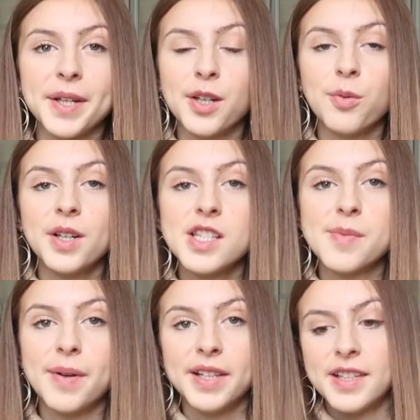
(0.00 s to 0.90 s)
bigger
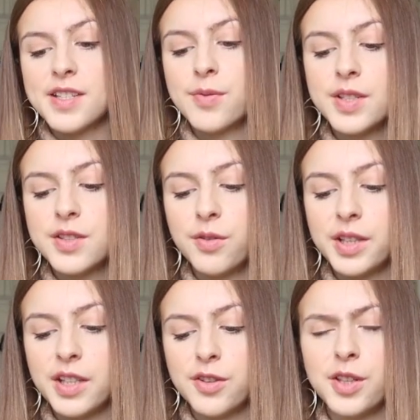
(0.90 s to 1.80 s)
ones, but this one's
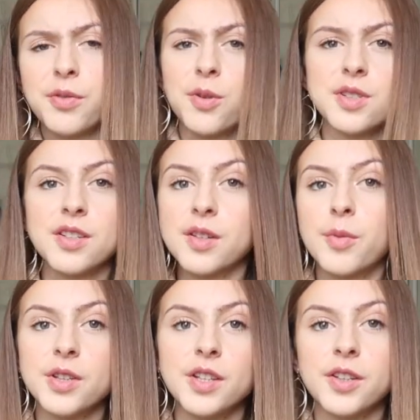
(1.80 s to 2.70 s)
only 34. It's a little
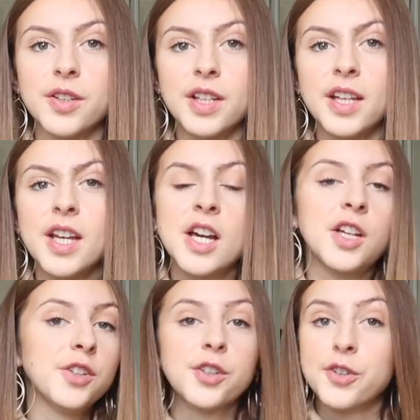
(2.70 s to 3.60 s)
more than 30.
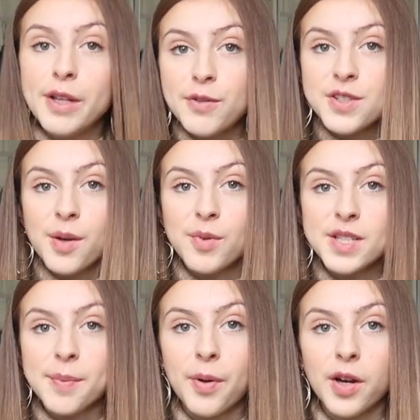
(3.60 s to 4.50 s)
They're great for
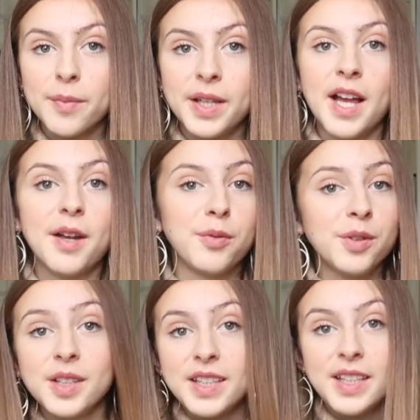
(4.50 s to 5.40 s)
someone's apartment. I
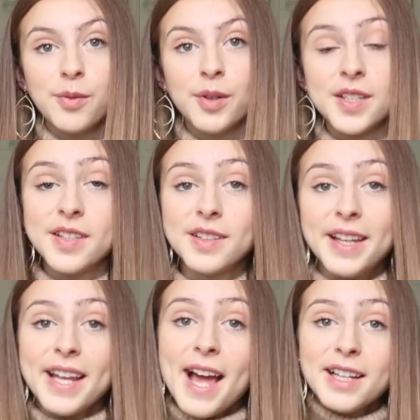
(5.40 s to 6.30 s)
really need one to
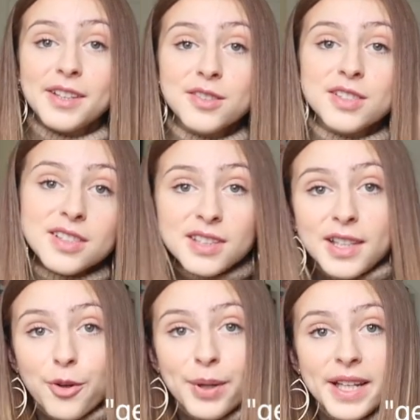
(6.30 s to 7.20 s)
like add a little
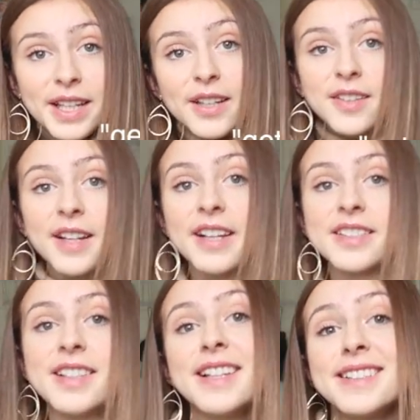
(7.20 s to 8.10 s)
slogan here
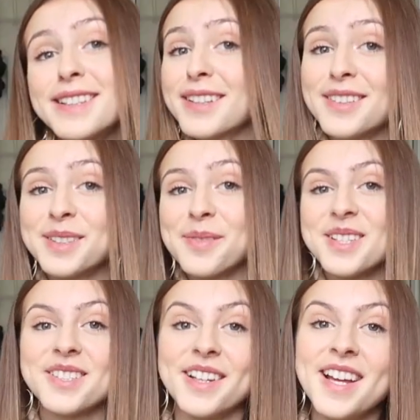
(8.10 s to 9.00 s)
next to this
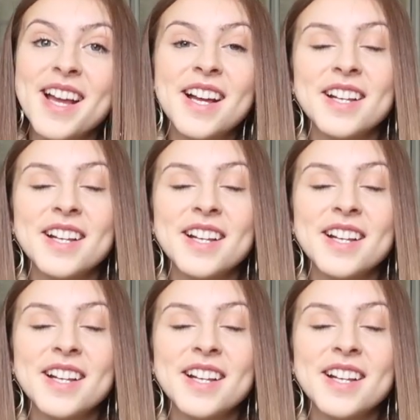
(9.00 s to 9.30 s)
Christmas tree.